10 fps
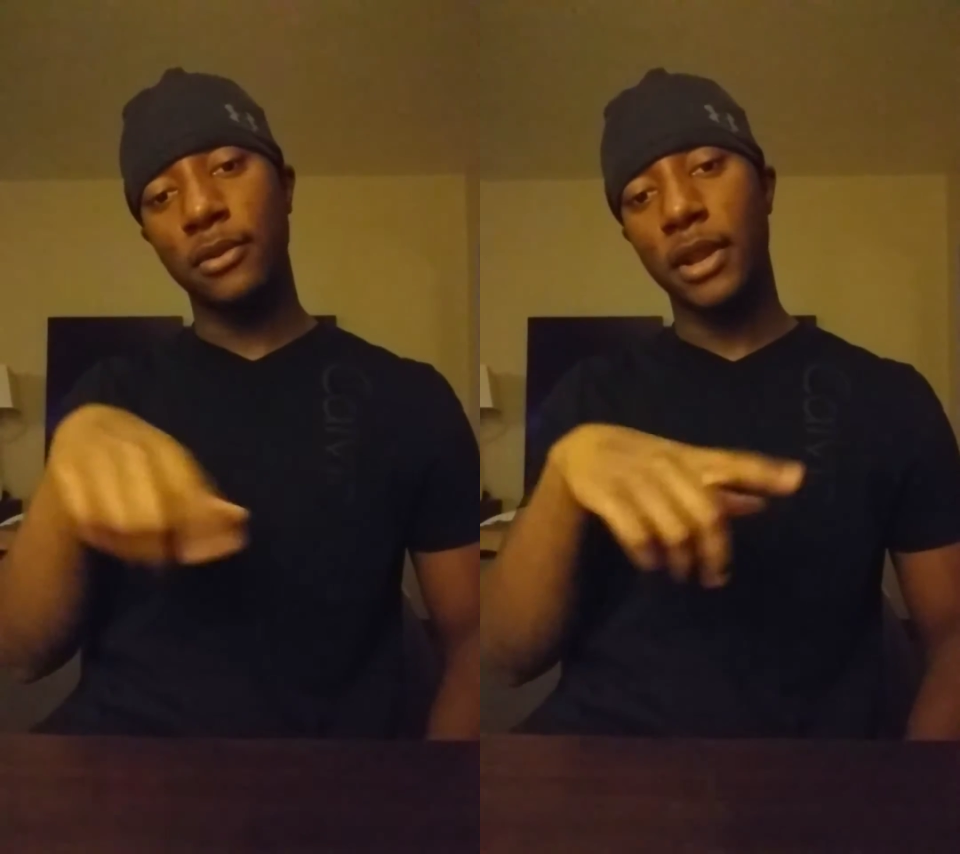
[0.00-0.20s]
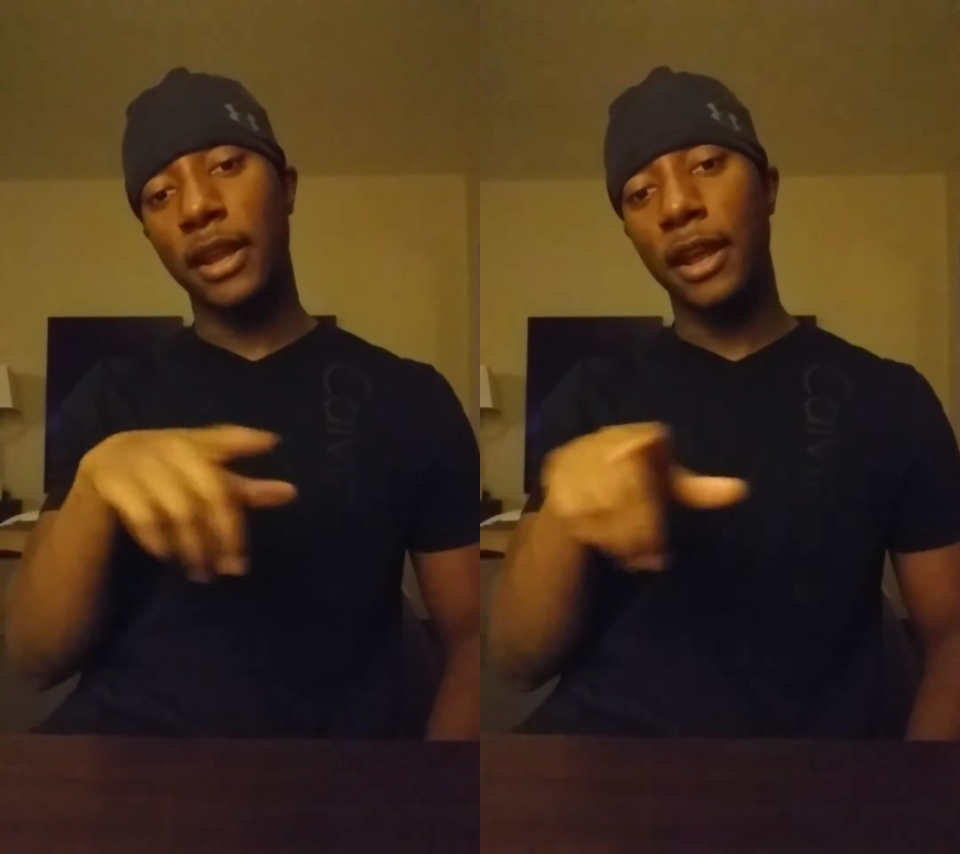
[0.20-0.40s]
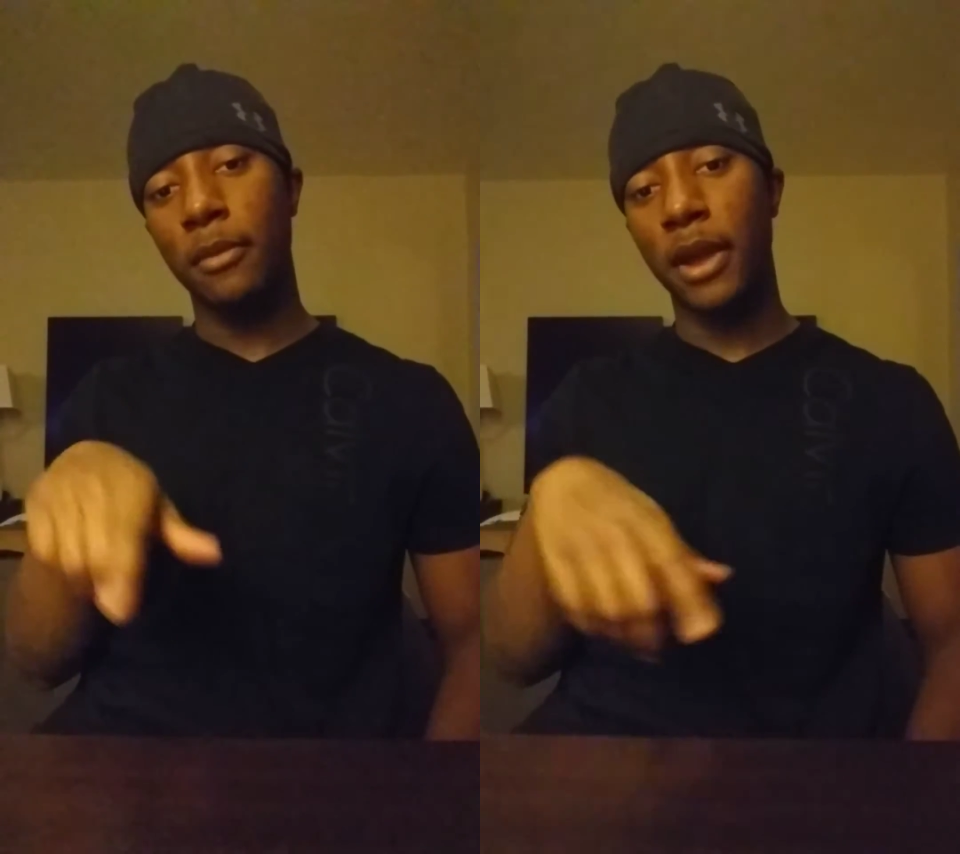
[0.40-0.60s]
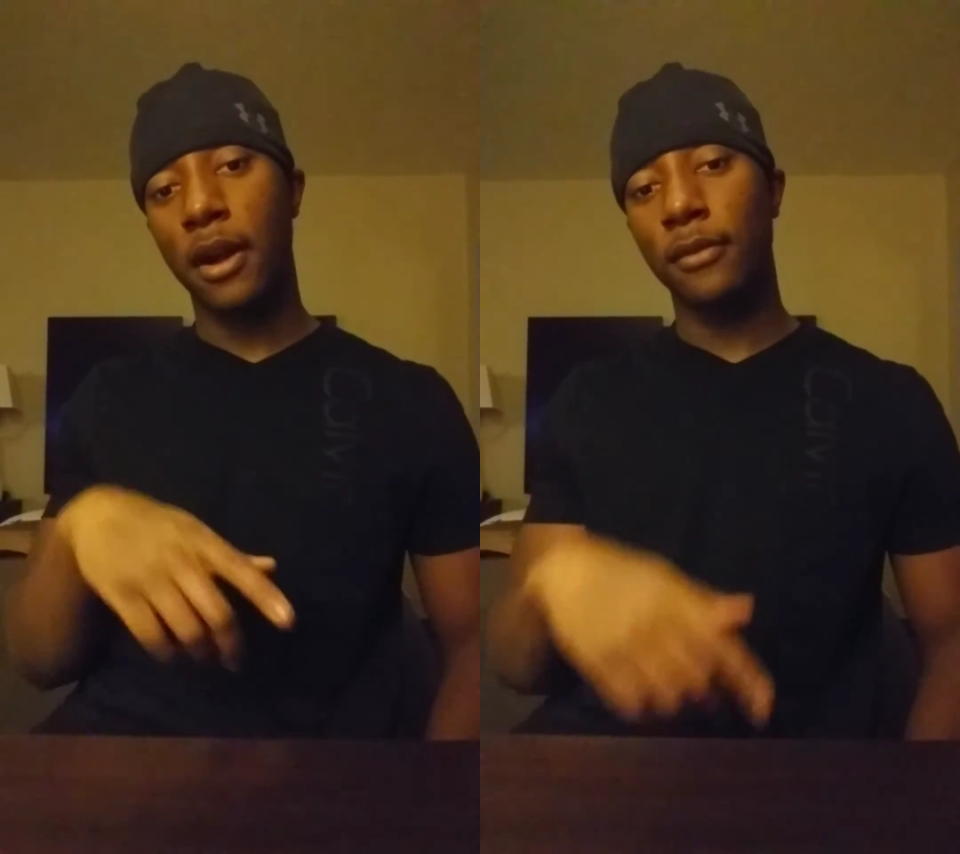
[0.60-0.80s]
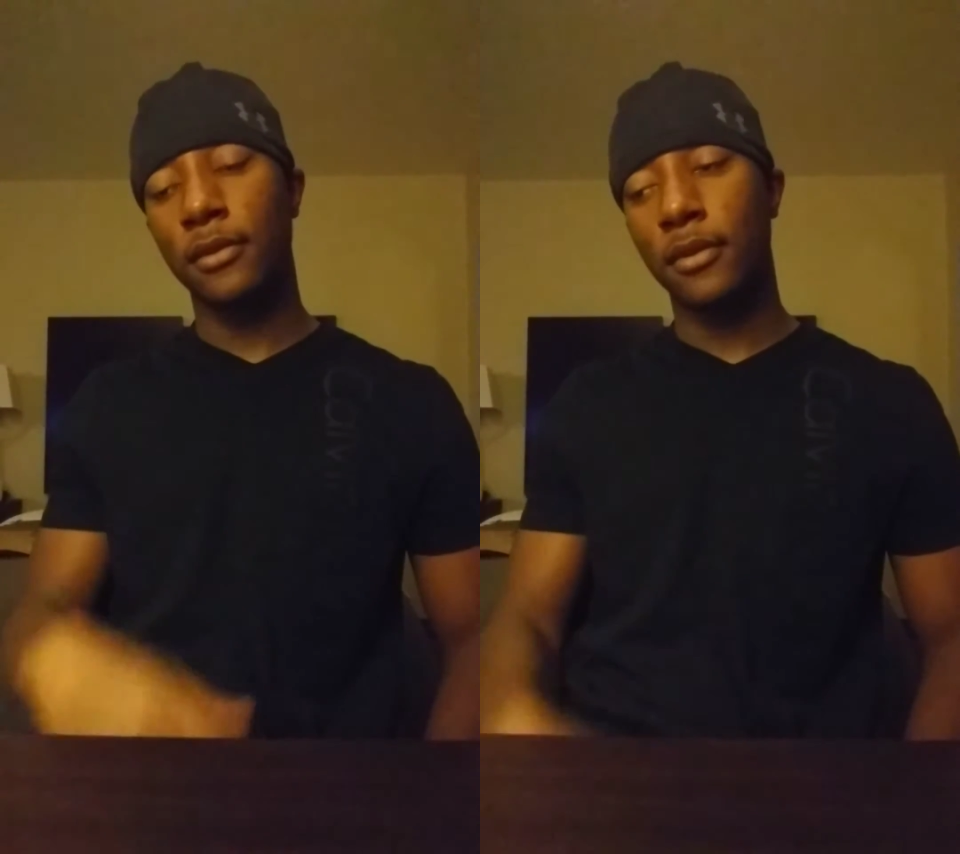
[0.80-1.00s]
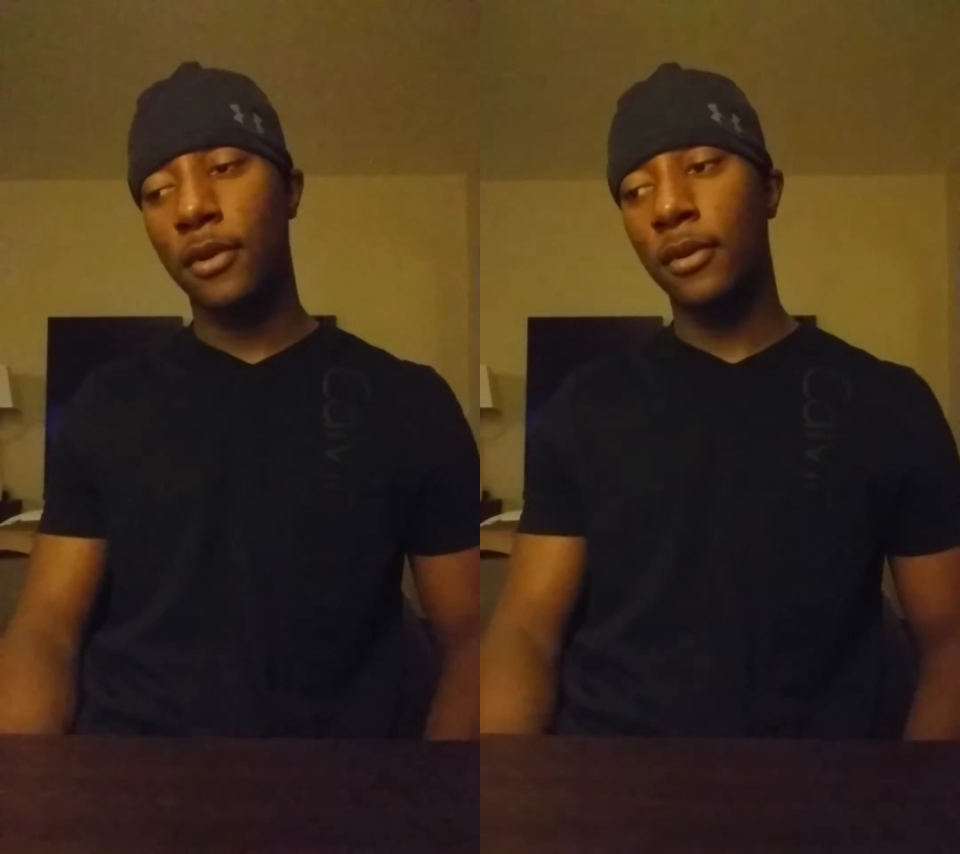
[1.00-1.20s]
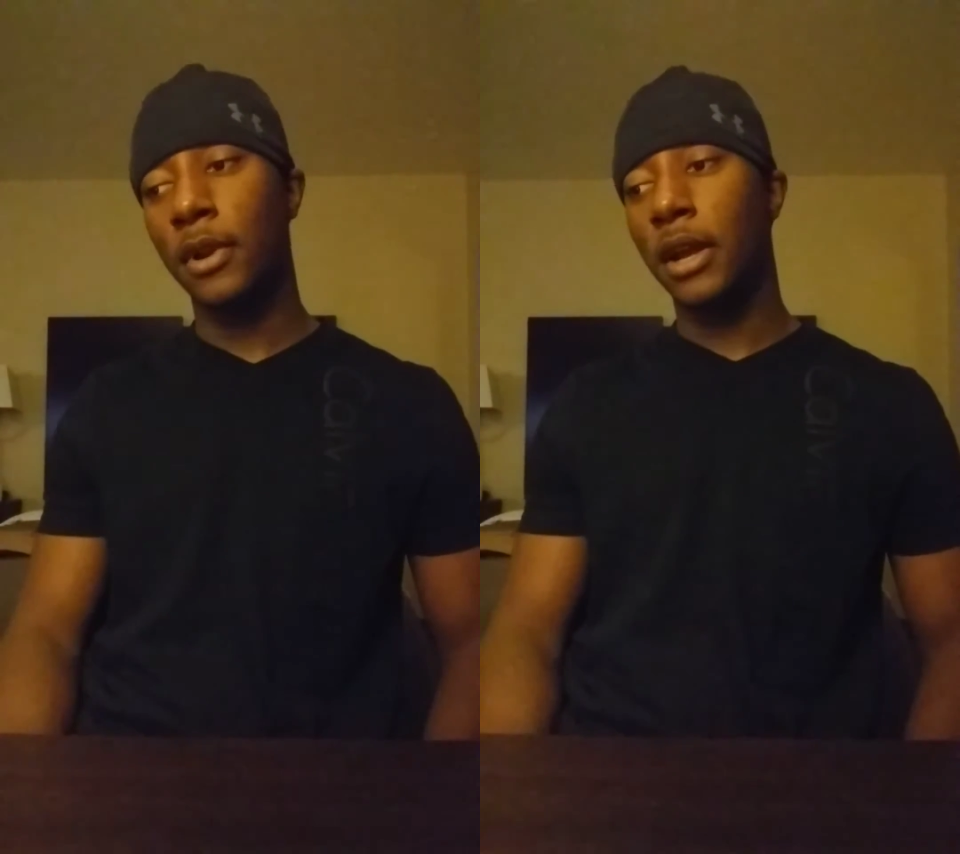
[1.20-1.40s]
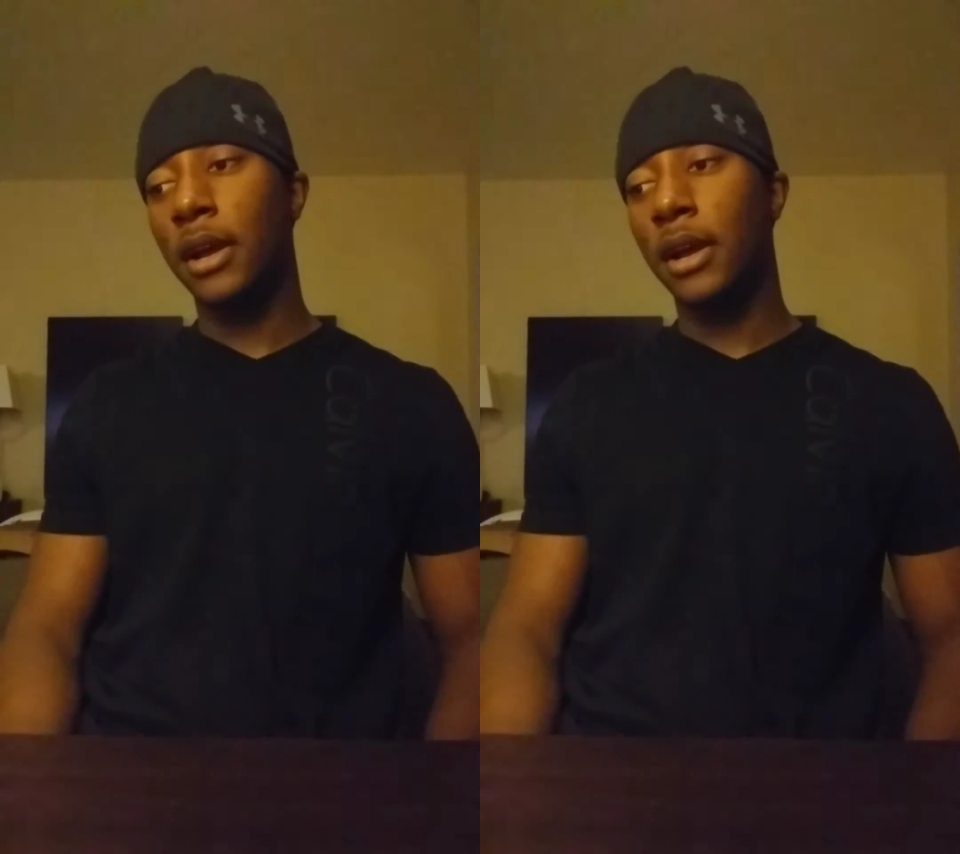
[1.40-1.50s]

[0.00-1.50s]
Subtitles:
when they came back off the road.